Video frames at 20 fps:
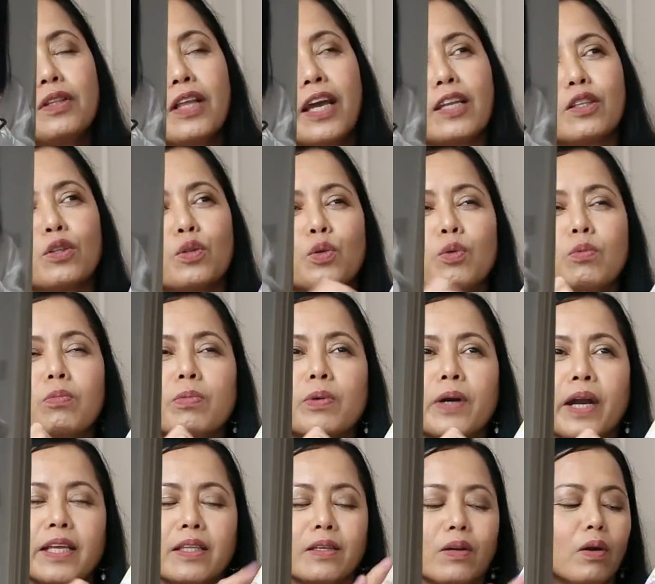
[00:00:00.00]
like too
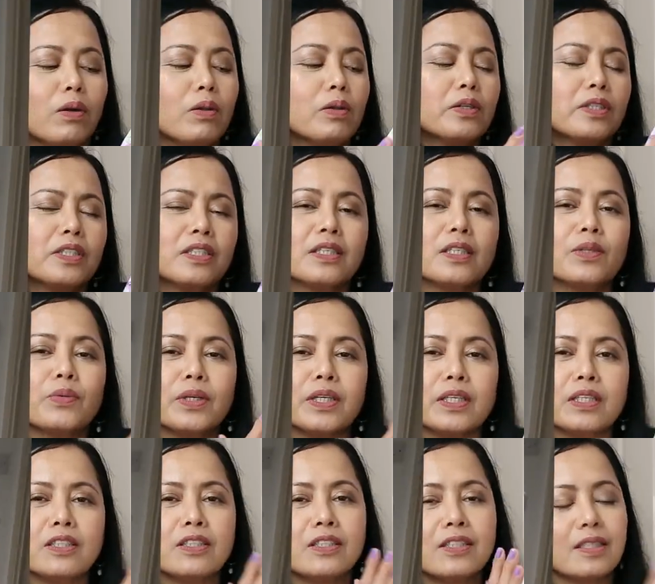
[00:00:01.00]
bright color. This one
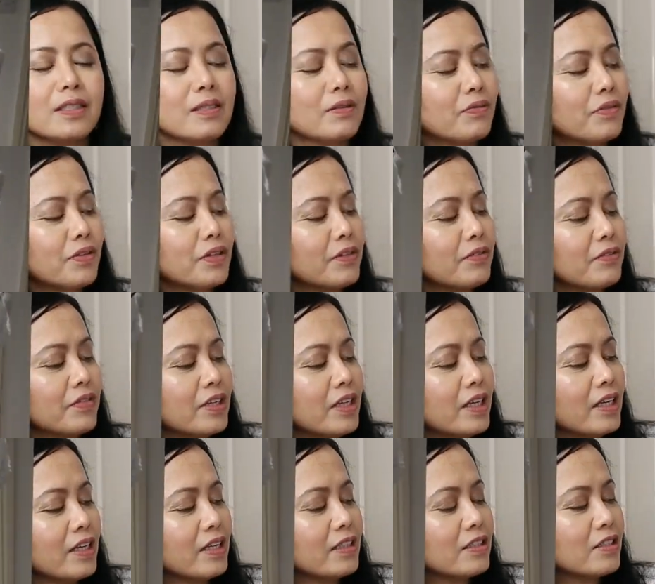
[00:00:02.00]
is just
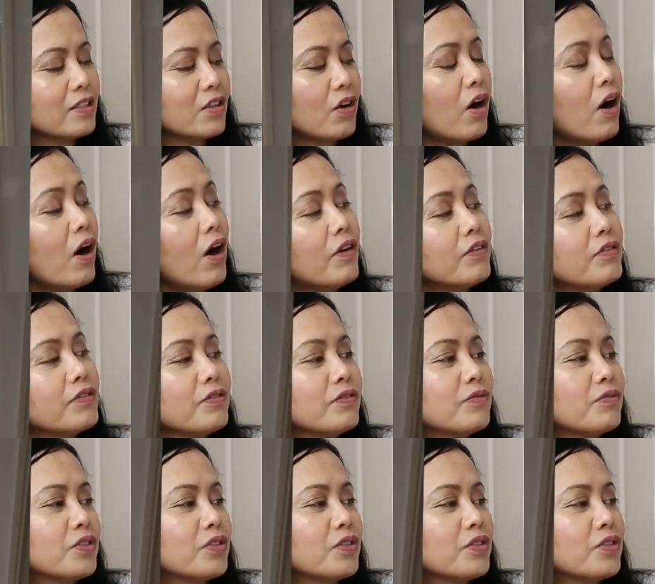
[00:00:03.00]
perfect, soft